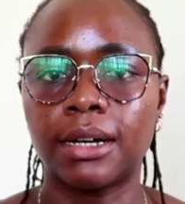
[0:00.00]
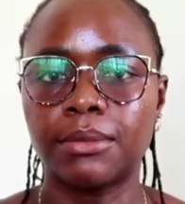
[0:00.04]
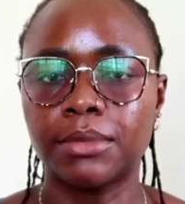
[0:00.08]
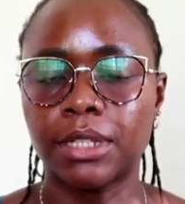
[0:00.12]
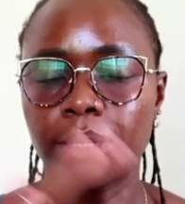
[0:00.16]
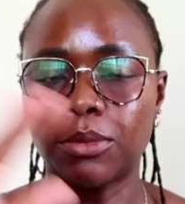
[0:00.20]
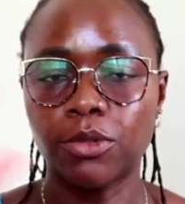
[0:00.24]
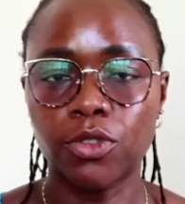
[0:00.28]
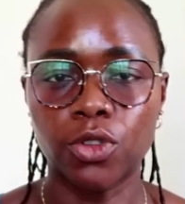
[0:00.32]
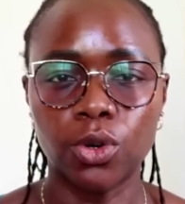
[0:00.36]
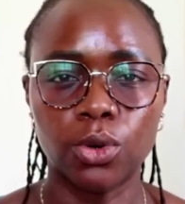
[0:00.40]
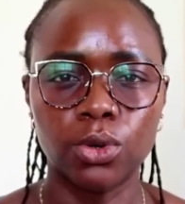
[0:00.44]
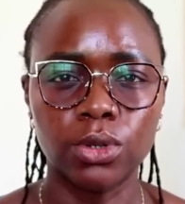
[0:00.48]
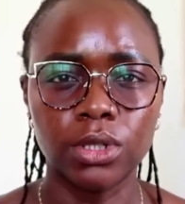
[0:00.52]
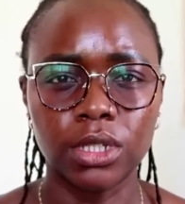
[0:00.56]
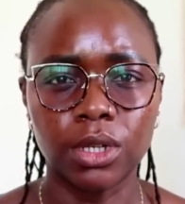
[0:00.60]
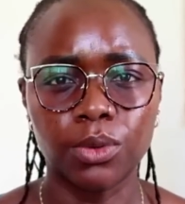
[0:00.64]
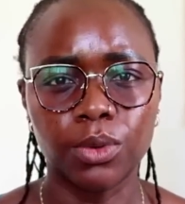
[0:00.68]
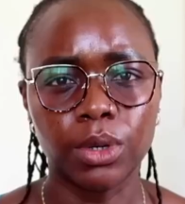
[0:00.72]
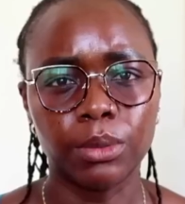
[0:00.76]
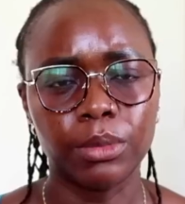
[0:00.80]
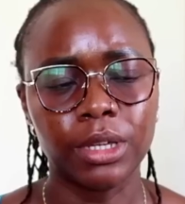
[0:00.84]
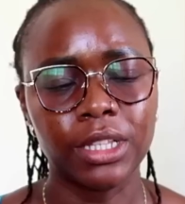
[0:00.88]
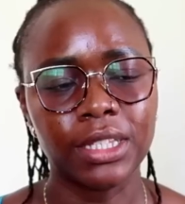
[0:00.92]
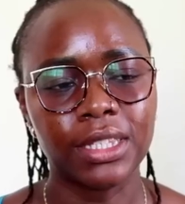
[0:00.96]
some of the older
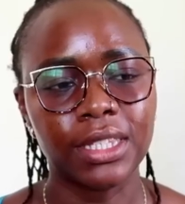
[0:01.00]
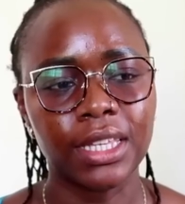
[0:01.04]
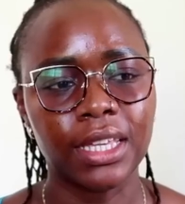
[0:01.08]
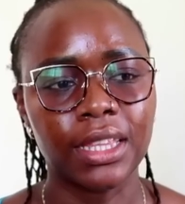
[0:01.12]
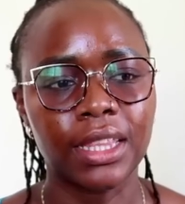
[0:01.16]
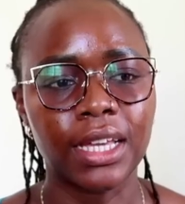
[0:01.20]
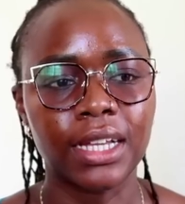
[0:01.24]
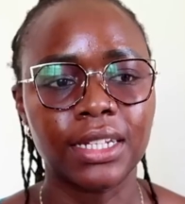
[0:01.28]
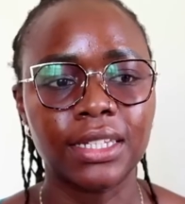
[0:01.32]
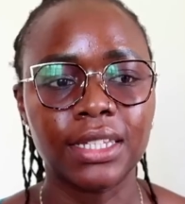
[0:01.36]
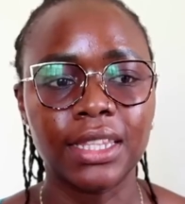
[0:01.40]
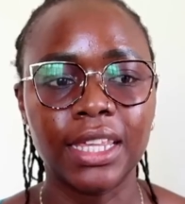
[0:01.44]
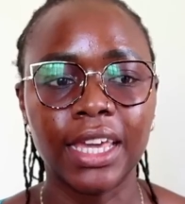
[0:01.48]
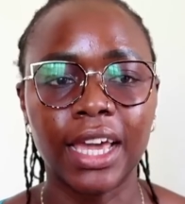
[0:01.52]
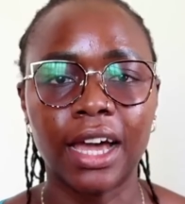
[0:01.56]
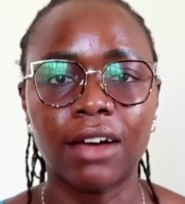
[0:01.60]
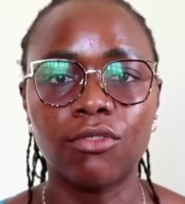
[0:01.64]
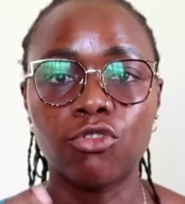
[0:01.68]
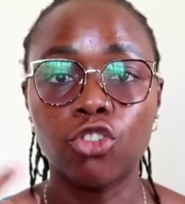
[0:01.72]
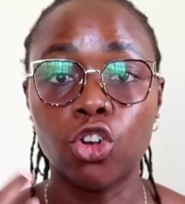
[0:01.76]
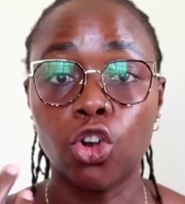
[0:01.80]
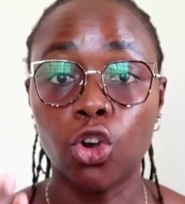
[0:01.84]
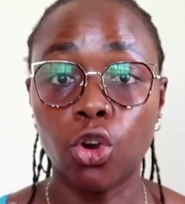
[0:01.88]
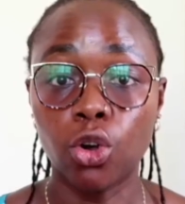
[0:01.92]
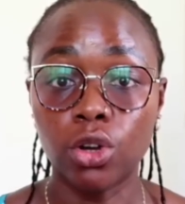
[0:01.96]
women say that they
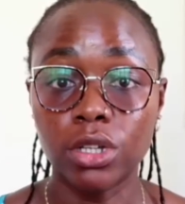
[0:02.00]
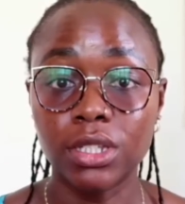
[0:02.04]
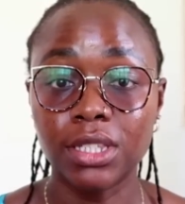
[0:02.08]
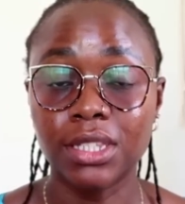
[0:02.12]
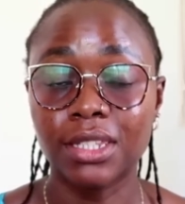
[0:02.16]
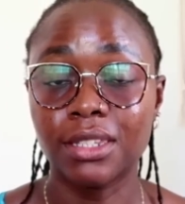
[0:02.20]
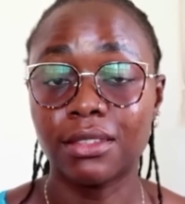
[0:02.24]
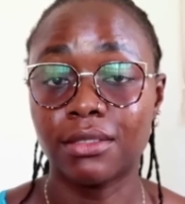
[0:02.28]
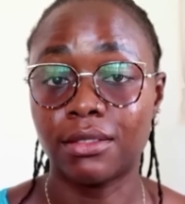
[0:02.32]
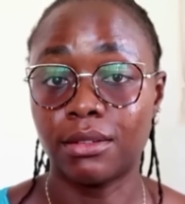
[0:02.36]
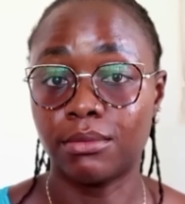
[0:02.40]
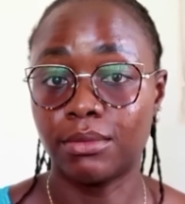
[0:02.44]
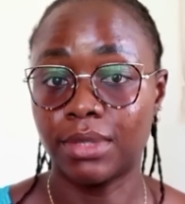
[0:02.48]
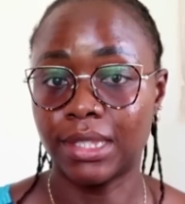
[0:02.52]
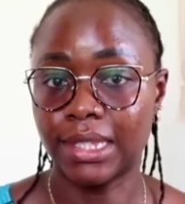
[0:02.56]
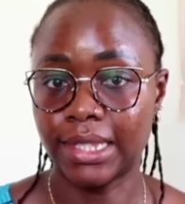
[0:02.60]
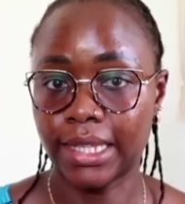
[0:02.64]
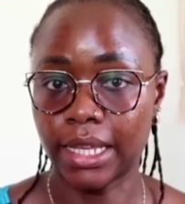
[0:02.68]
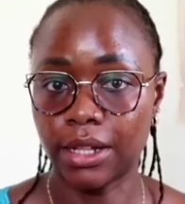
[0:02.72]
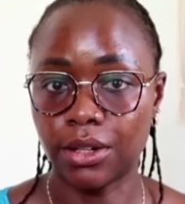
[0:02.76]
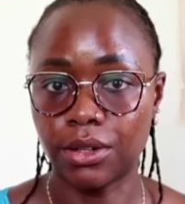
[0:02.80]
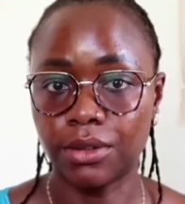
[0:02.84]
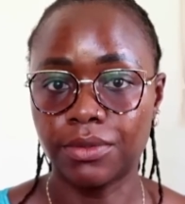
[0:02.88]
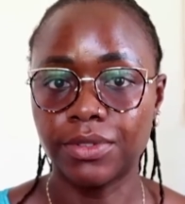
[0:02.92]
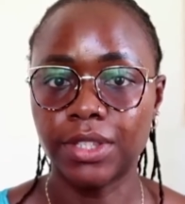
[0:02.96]
have lost
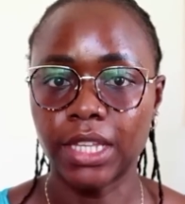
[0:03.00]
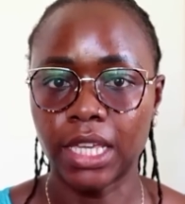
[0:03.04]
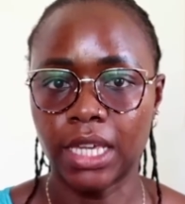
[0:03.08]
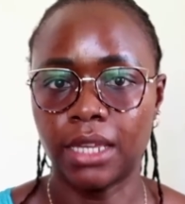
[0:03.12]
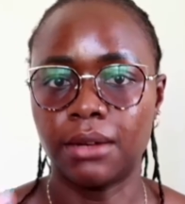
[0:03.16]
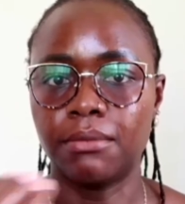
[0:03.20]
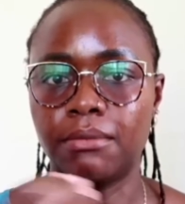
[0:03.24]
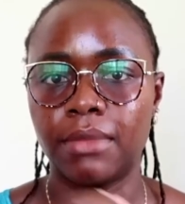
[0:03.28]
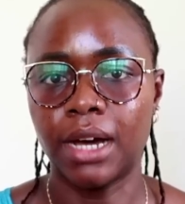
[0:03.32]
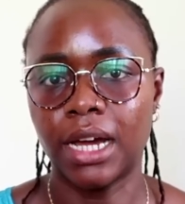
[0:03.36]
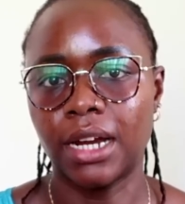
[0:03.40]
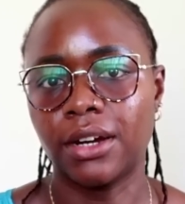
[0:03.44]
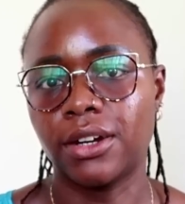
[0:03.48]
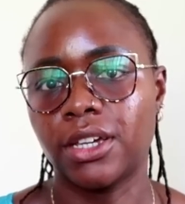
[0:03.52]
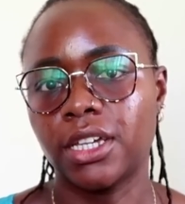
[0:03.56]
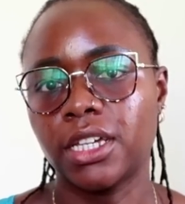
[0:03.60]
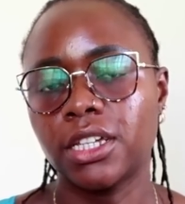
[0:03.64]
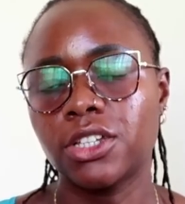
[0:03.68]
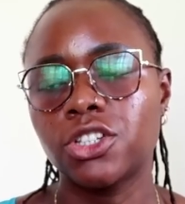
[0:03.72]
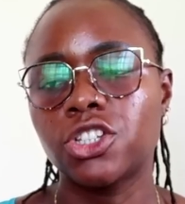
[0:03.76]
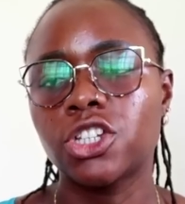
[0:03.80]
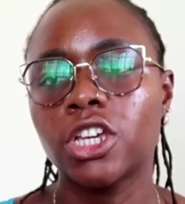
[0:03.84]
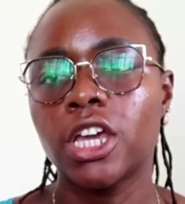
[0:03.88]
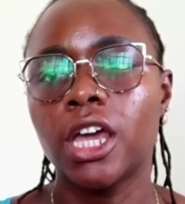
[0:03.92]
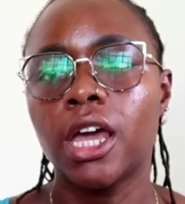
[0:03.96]
themselves in
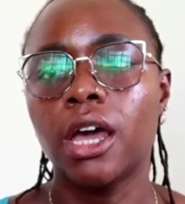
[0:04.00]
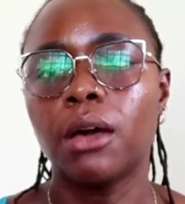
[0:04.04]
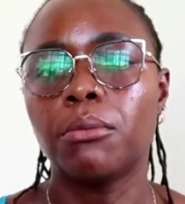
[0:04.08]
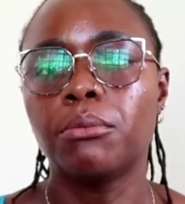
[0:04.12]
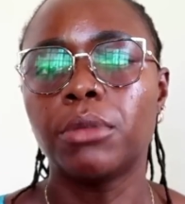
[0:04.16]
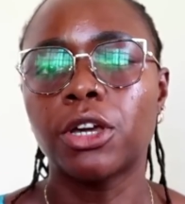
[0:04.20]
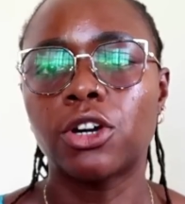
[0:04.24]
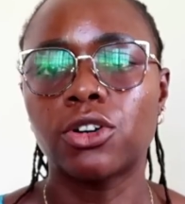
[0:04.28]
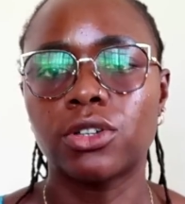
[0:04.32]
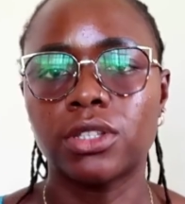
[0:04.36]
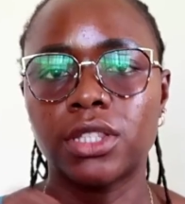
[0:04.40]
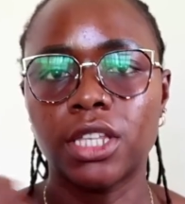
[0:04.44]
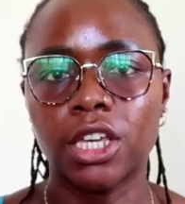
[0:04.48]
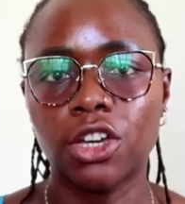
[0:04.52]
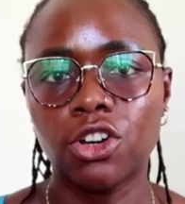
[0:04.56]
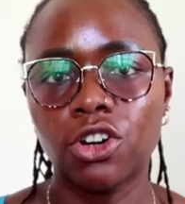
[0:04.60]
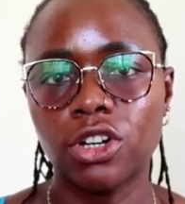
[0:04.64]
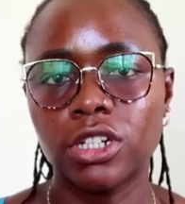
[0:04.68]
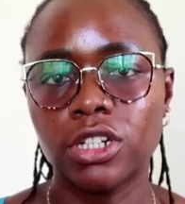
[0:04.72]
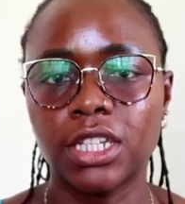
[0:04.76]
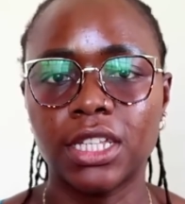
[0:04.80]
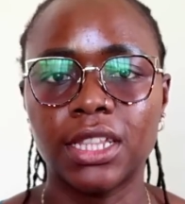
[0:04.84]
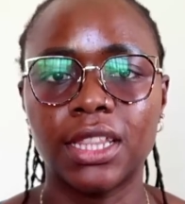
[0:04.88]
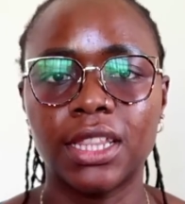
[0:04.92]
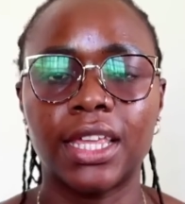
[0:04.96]
marriage because they
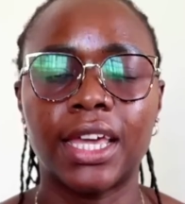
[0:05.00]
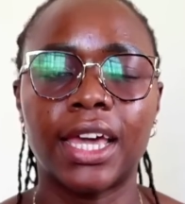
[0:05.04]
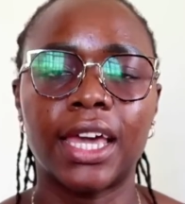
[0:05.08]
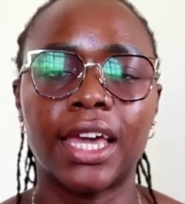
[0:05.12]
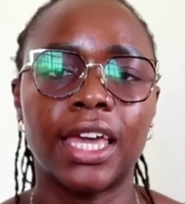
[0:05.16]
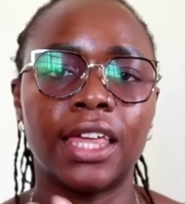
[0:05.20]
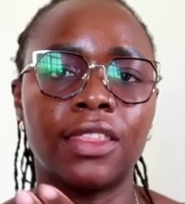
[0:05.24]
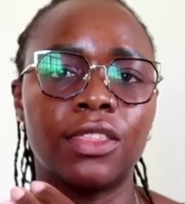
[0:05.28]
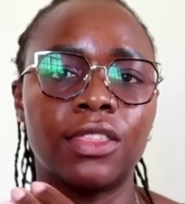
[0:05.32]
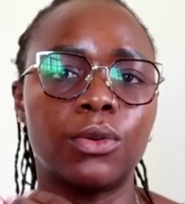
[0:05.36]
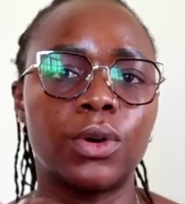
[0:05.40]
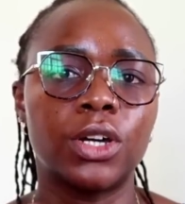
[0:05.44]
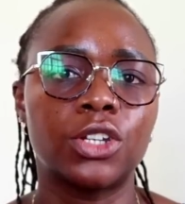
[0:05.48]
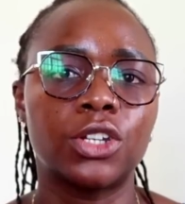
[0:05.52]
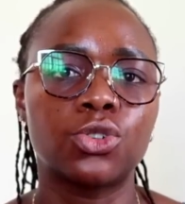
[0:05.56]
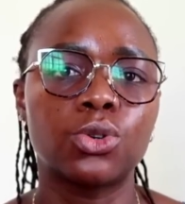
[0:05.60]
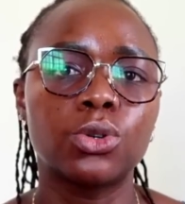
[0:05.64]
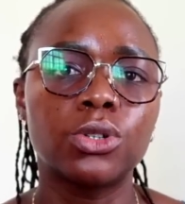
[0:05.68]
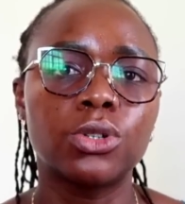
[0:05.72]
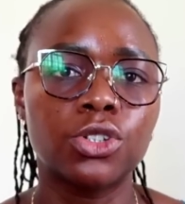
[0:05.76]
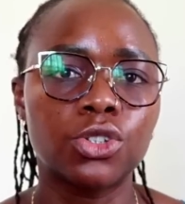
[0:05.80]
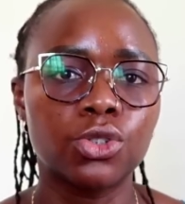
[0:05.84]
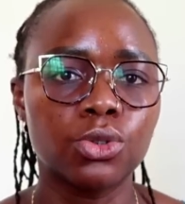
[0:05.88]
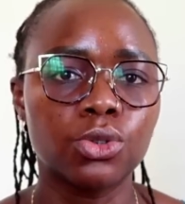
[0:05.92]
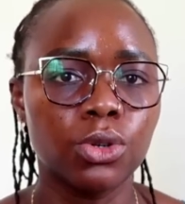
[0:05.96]
got in there and they were
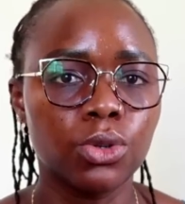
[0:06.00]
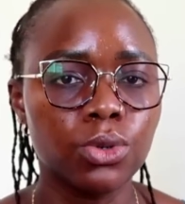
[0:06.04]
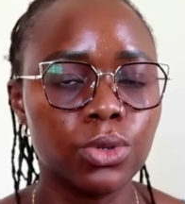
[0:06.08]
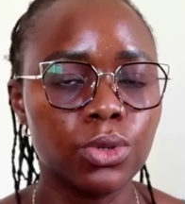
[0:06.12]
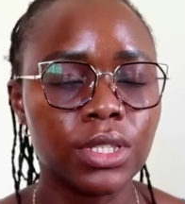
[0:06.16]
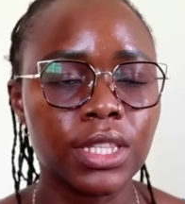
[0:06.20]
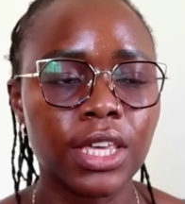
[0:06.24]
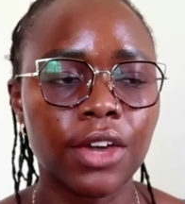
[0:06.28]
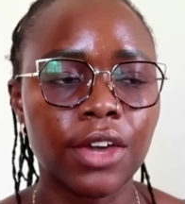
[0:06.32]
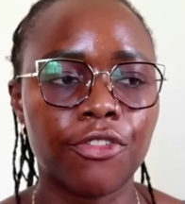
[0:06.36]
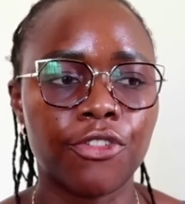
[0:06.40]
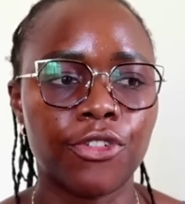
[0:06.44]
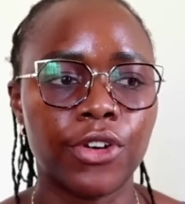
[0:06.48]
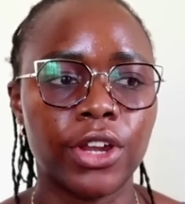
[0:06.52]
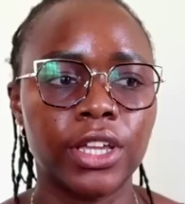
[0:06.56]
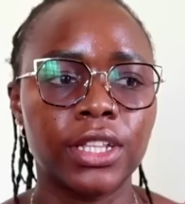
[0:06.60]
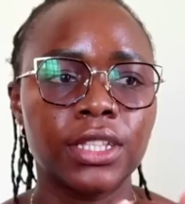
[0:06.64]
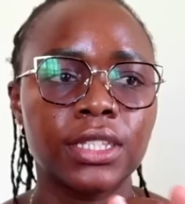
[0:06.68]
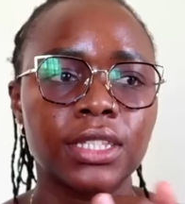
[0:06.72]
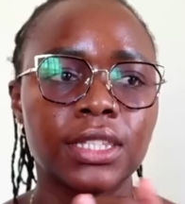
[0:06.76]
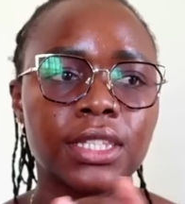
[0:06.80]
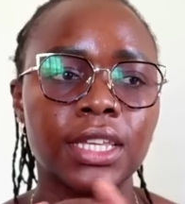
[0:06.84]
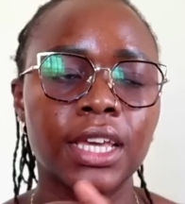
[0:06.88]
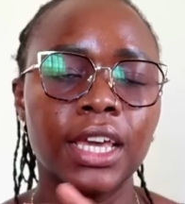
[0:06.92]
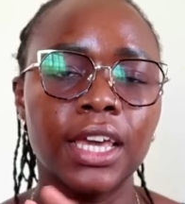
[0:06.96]
told to lose their
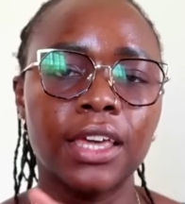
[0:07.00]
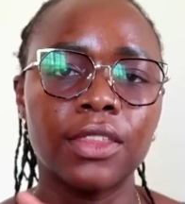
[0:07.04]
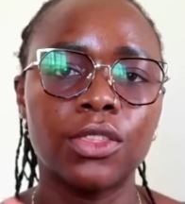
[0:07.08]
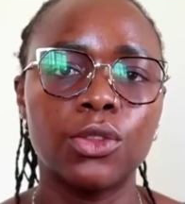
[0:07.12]
friends.